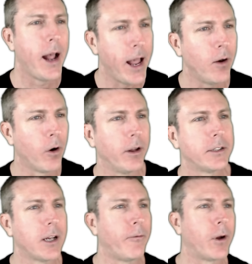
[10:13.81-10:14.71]
and order
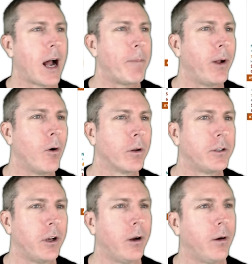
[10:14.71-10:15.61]
yourself a copy or
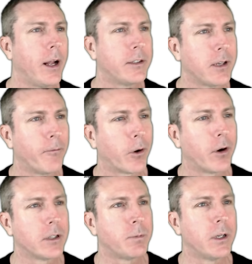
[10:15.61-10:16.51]
two. Get some for
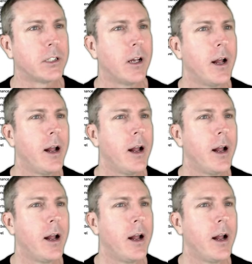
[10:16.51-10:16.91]
Christmas.